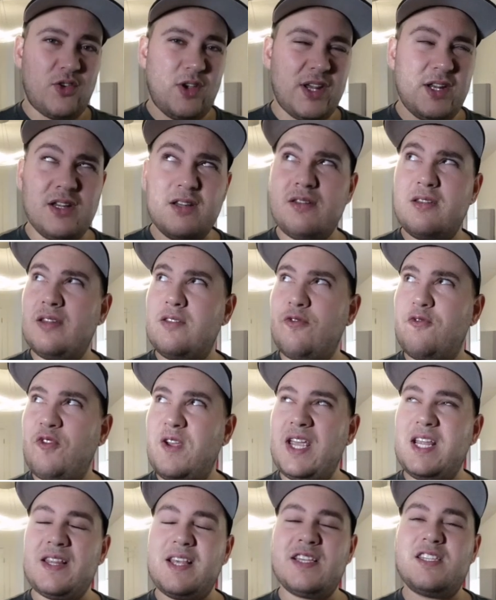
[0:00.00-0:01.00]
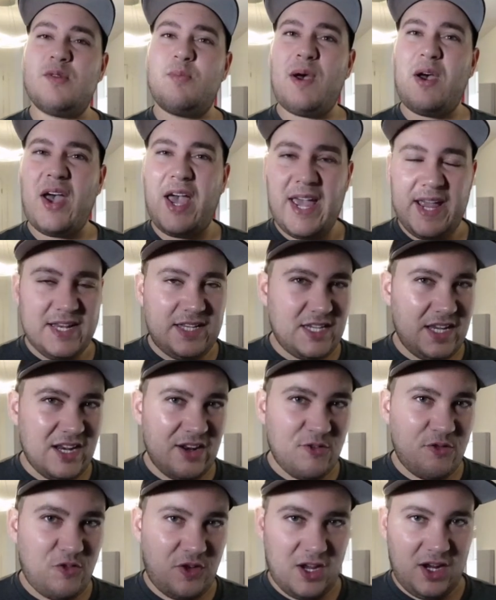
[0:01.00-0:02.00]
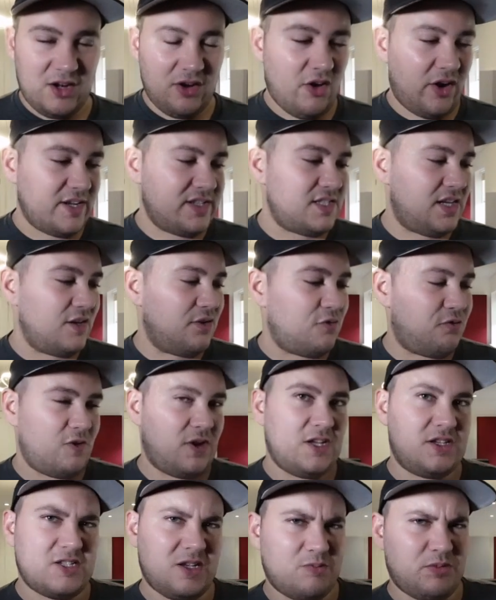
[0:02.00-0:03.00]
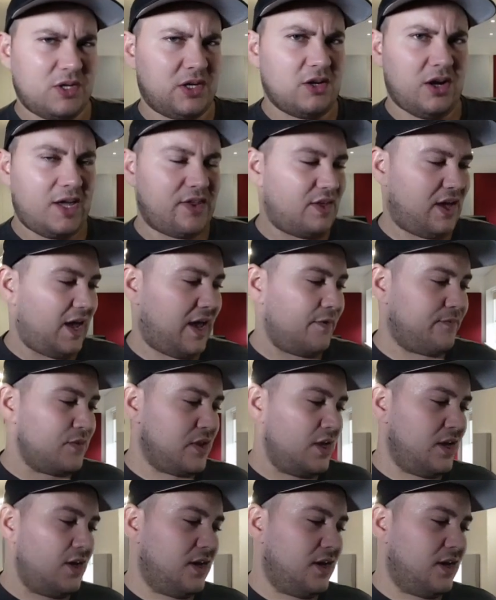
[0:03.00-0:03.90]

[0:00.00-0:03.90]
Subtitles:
in feet, that's about 18 feet, 19 feet, something like that.